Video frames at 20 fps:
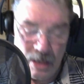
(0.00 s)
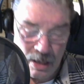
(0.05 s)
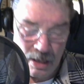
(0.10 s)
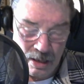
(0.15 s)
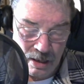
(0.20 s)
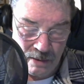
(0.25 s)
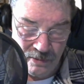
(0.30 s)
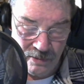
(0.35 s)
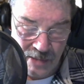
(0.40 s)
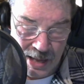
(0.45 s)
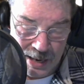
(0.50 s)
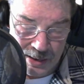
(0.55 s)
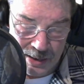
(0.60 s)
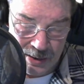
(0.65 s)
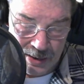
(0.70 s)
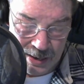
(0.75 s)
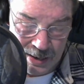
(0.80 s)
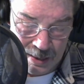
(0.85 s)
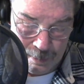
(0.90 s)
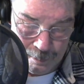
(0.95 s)
of that
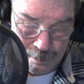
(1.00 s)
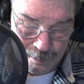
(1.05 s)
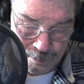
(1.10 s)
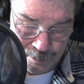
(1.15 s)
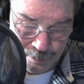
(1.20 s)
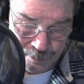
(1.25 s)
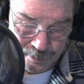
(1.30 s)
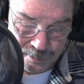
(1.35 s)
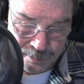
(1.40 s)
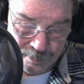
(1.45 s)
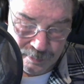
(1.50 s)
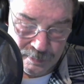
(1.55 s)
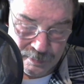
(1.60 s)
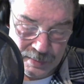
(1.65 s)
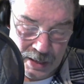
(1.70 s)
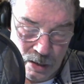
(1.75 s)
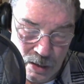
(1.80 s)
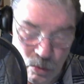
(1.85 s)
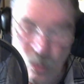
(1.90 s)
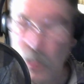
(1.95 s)
name.
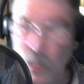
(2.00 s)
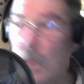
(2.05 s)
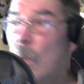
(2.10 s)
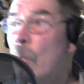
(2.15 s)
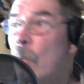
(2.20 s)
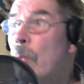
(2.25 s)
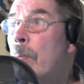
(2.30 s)
Quote,